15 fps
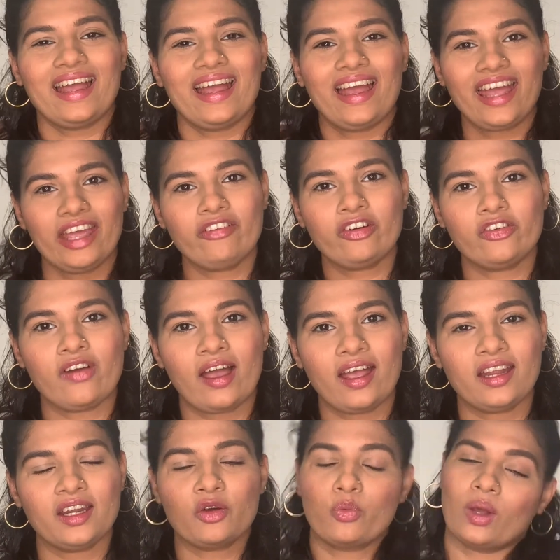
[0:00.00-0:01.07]
Hi
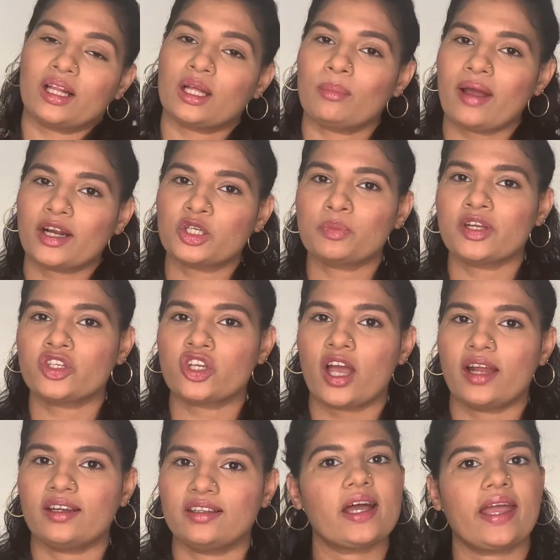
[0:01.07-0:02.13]
everyone, welcome back to my
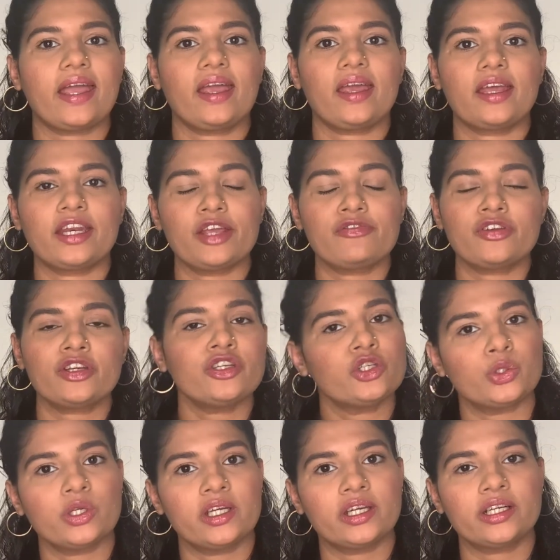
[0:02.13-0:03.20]
channel. And if you're new
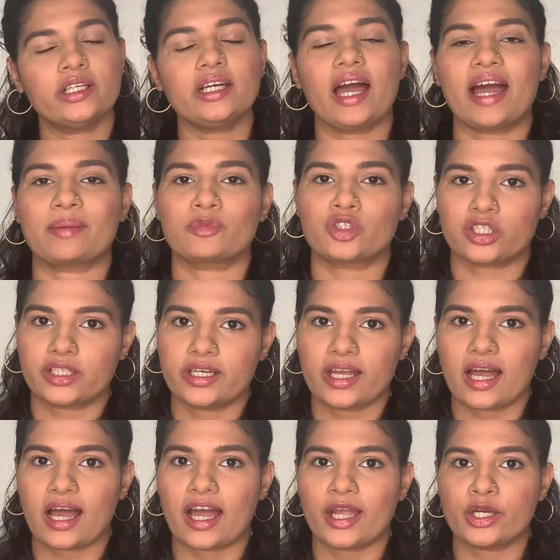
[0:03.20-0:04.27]
here, I'm
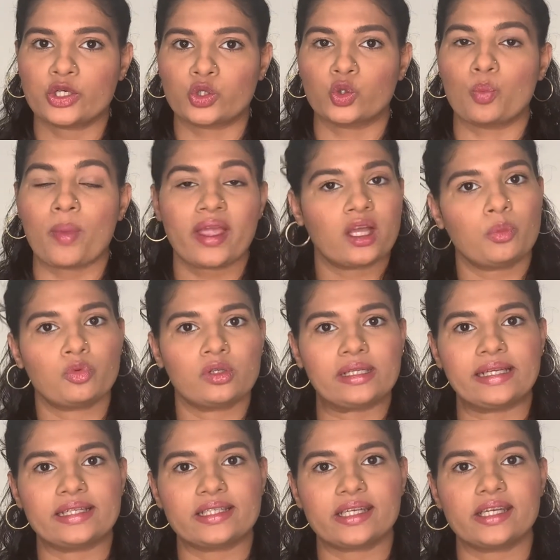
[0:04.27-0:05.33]
Sharanya. I do makeup
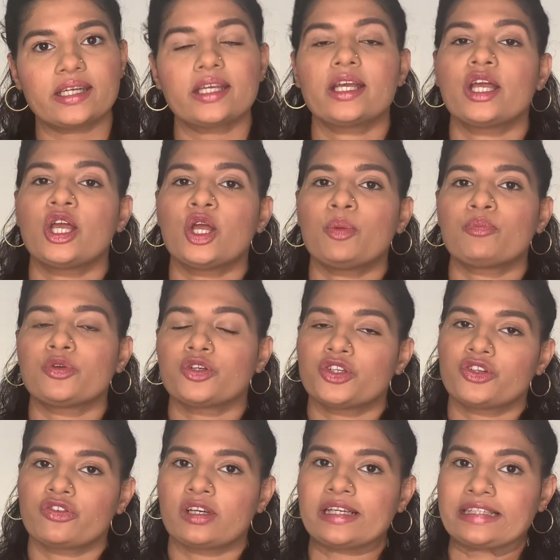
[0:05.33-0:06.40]
related,
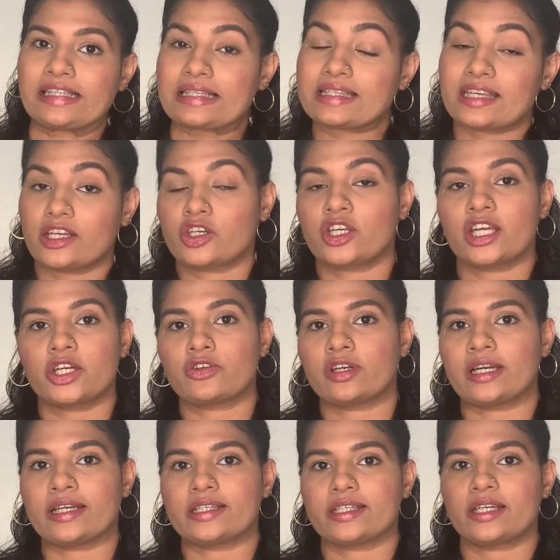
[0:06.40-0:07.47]
beauty related, skincare
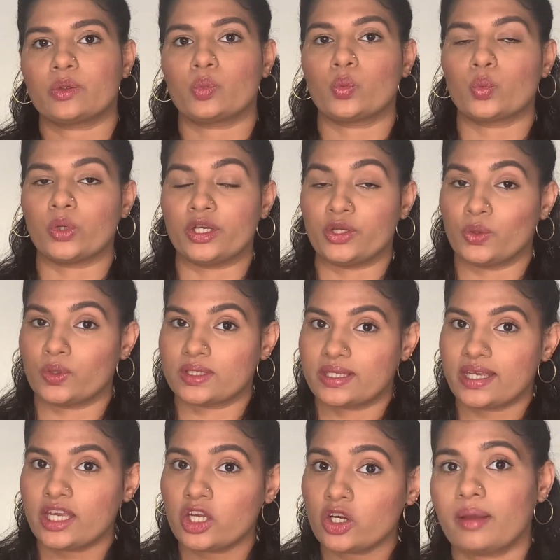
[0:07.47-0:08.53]
related videos
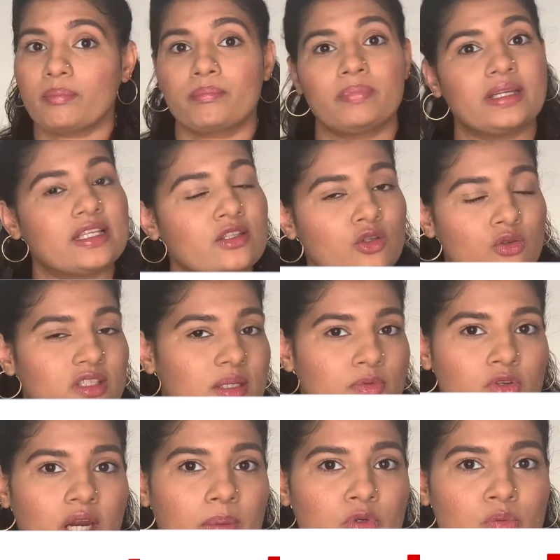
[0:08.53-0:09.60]
here. Please do
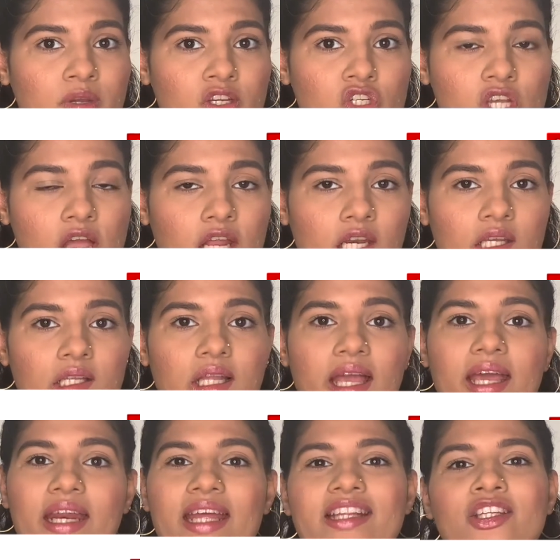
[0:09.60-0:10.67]
subscribe to my channel
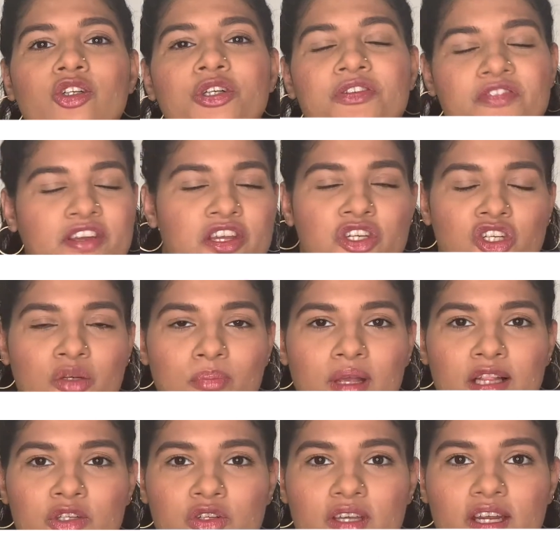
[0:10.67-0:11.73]
and hit the notification
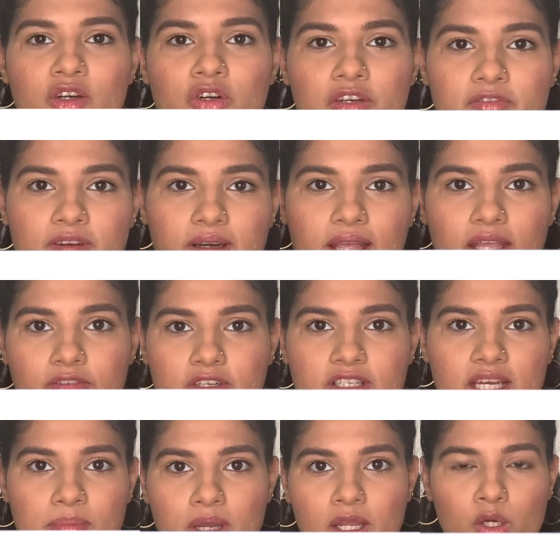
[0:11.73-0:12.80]
bell to get notified every
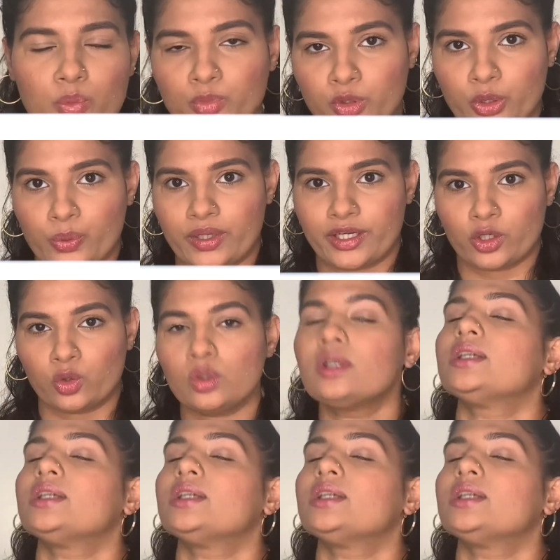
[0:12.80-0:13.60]
time I upload a video.